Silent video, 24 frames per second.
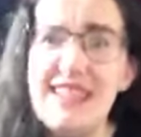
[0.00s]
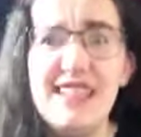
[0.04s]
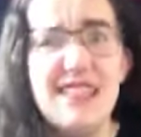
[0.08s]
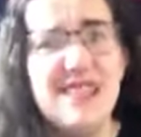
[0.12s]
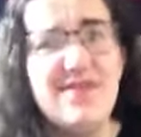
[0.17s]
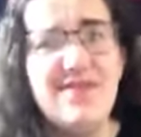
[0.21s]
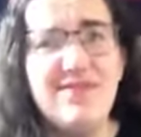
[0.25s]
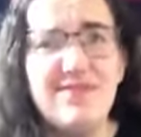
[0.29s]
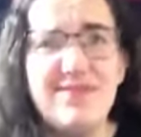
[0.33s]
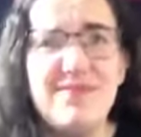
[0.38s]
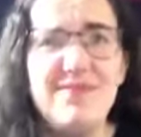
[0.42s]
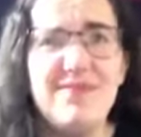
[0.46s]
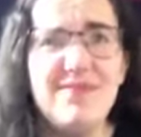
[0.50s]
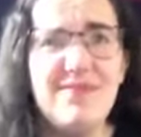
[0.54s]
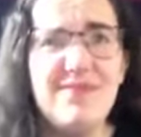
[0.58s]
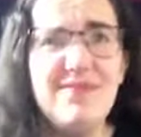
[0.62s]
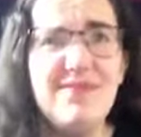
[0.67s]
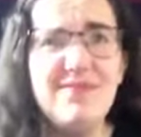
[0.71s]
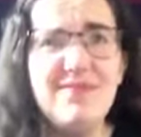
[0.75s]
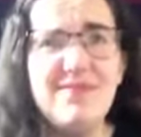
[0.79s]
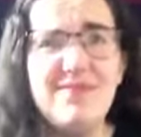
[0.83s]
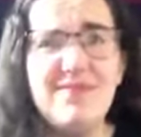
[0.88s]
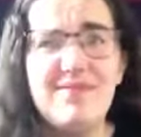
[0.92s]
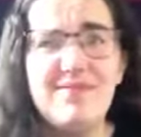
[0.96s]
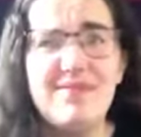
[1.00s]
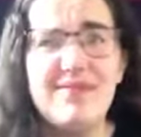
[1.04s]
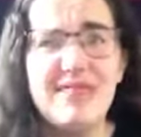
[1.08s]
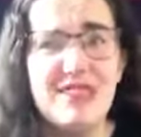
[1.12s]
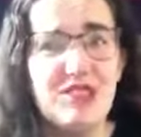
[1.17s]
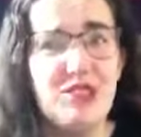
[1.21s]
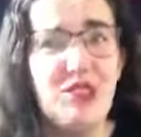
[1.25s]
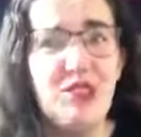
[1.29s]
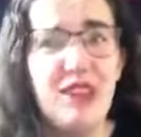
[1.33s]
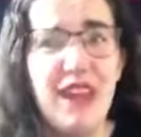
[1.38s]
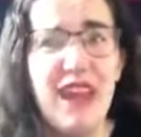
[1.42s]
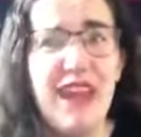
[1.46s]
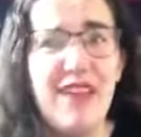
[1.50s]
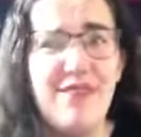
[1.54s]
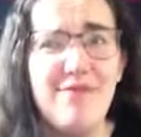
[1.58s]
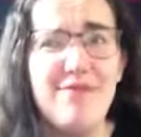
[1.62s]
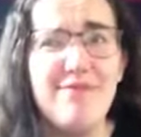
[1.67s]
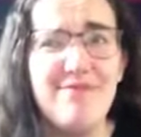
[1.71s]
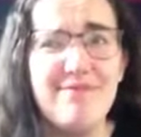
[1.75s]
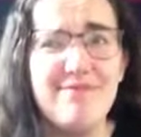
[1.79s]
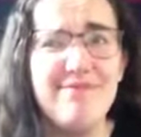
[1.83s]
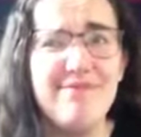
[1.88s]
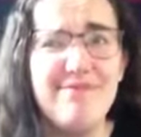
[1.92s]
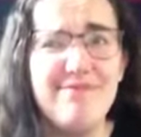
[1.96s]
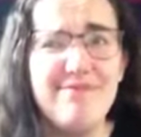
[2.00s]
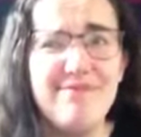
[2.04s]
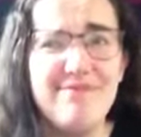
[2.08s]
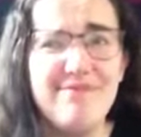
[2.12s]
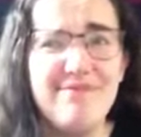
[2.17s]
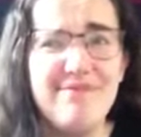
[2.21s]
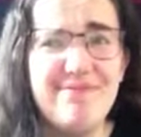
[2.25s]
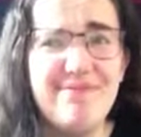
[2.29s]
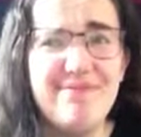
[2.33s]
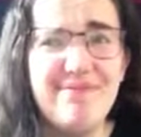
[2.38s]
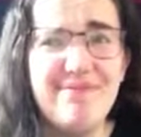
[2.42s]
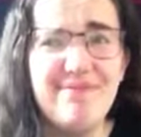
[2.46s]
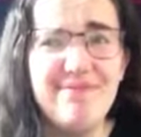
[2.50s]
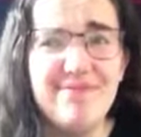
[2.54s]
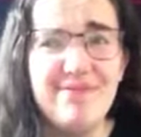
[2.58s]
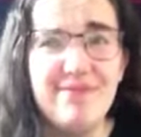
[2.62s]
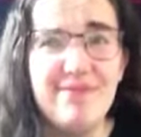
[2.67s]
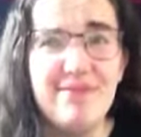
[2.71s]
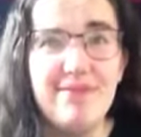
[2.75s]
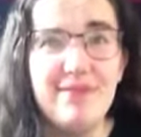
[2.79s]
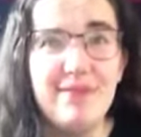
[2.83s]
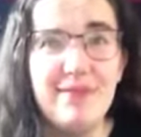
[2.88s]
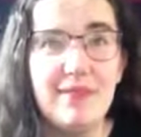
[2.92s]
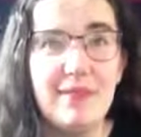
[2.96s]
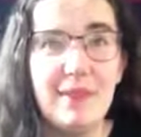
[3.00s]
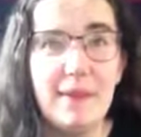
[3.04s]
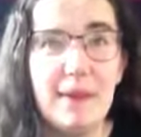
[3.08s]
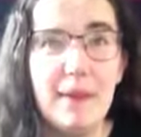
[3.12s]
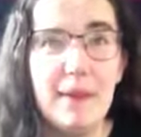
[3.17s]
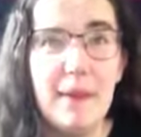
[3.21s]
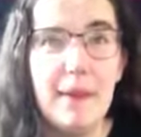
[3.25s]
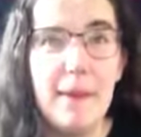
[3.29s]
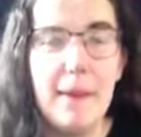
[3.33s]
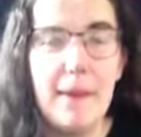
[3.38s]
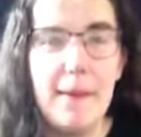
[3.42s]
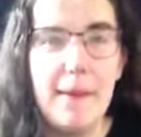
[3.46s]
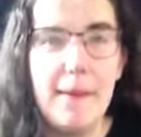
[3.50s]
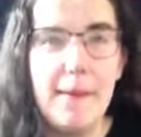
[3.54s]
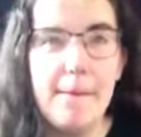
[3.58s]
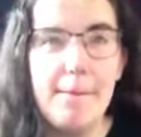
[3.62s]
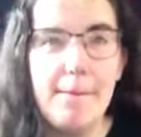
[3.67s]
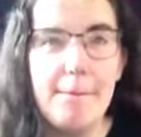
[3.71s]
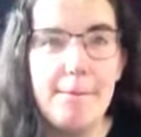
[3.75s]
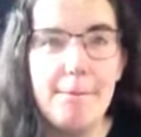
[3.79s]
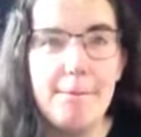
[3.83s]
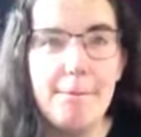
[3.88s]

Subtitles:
I've known Ambrose for a long time, and he's not a stupid guy.